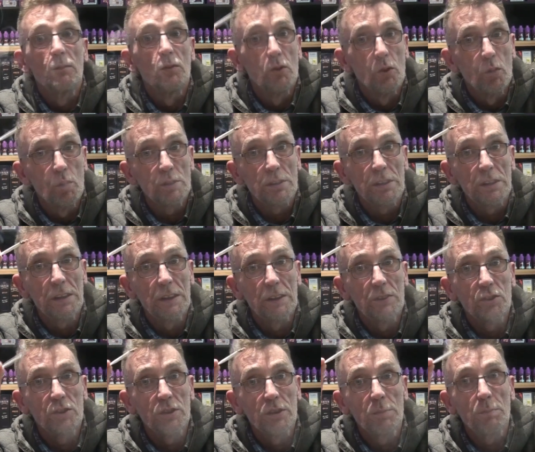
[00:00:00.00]
no
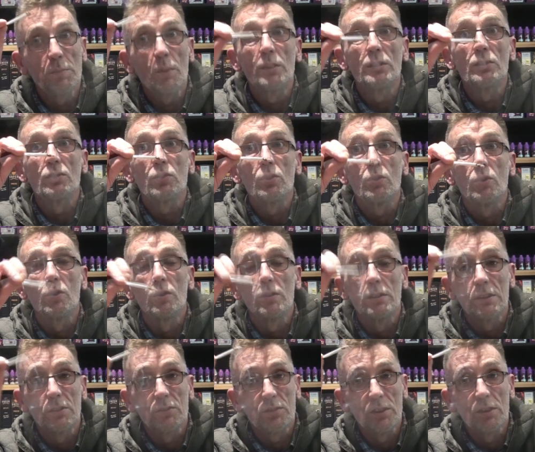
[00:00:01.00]
THC 0.2,
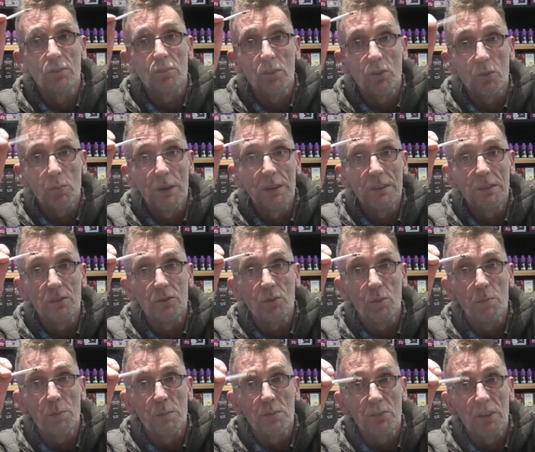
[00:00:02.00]
this is
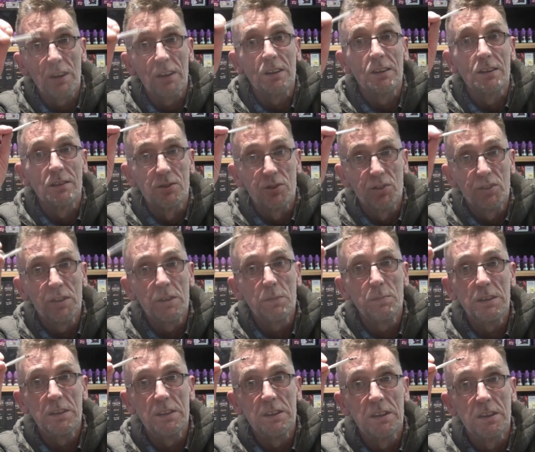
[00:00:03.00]
22%
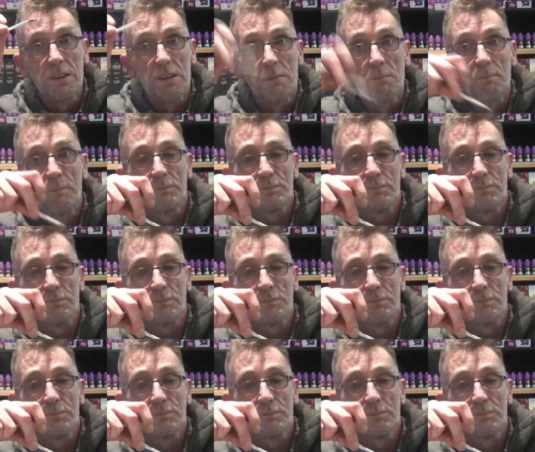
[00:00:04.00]
CBD.